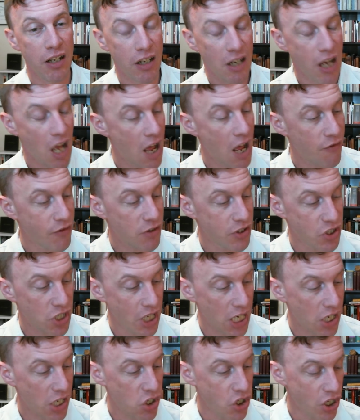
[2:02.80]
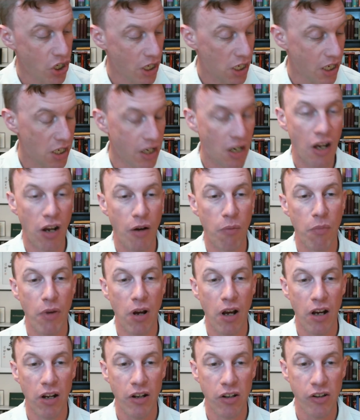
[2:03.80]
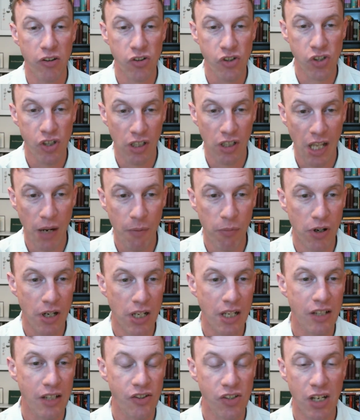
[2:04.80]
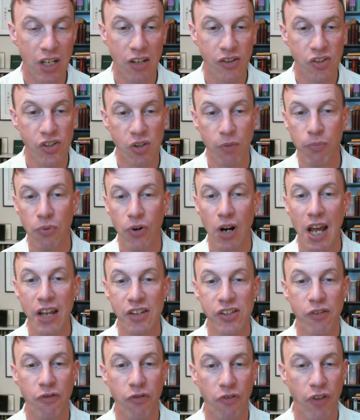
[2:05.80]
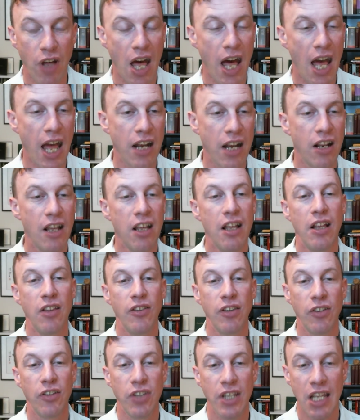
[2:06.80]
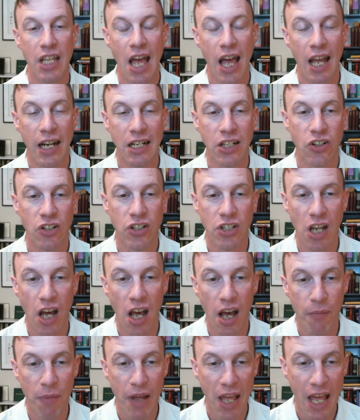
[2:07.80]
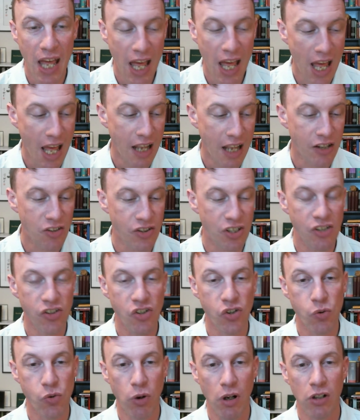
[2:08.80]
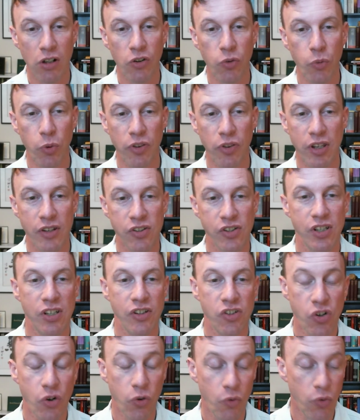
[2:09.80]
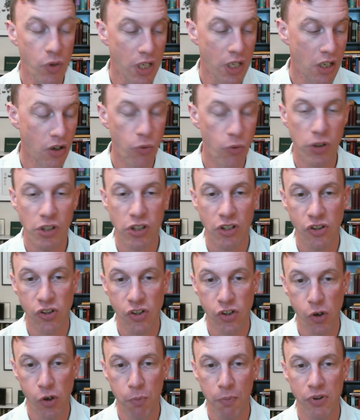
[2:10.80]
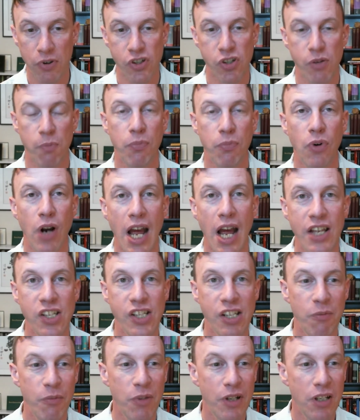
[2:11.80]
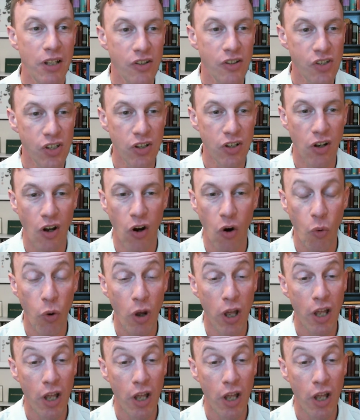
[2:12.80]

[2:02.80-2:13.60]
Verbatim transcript: conversation among celebrities. And I was surprised to find that the actor Tom Hanks has struggled with this in his career, which is super surprising because, you know,